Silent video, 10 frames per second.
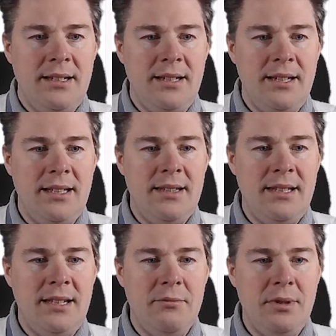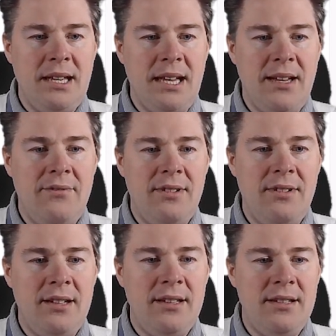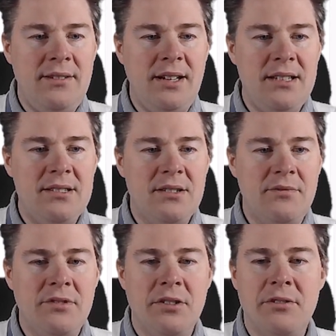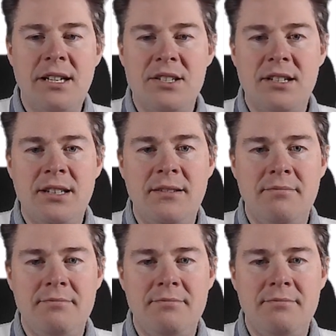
And then we have device configuration.